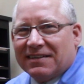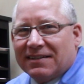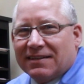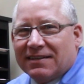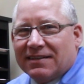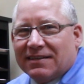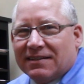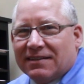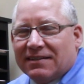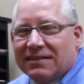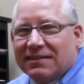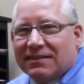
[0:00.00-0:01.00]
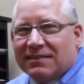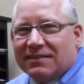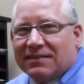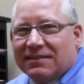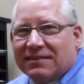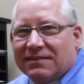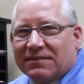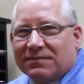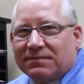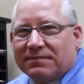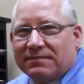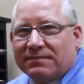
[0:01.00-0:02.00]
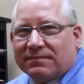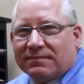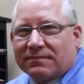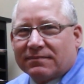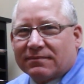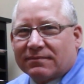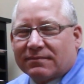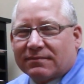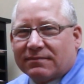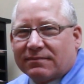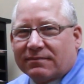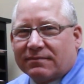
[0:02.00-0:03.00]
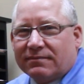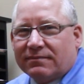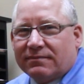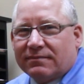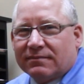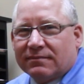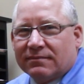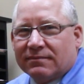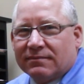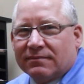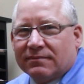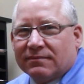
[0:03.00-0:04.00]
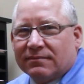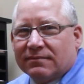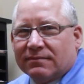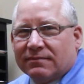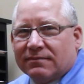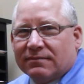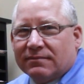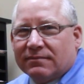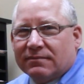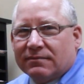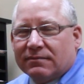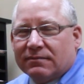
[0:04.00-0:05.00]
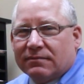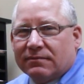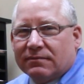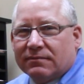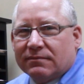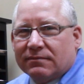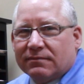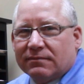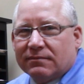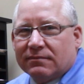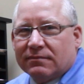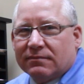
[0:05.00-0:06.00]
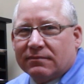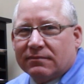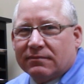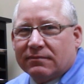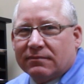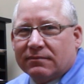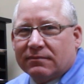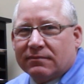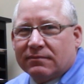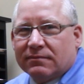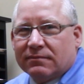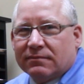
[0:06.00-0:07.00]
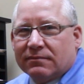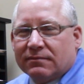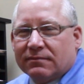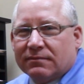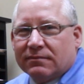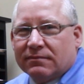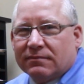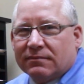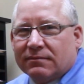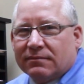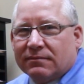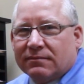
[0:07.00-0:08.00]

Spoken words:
This person isn't speaking.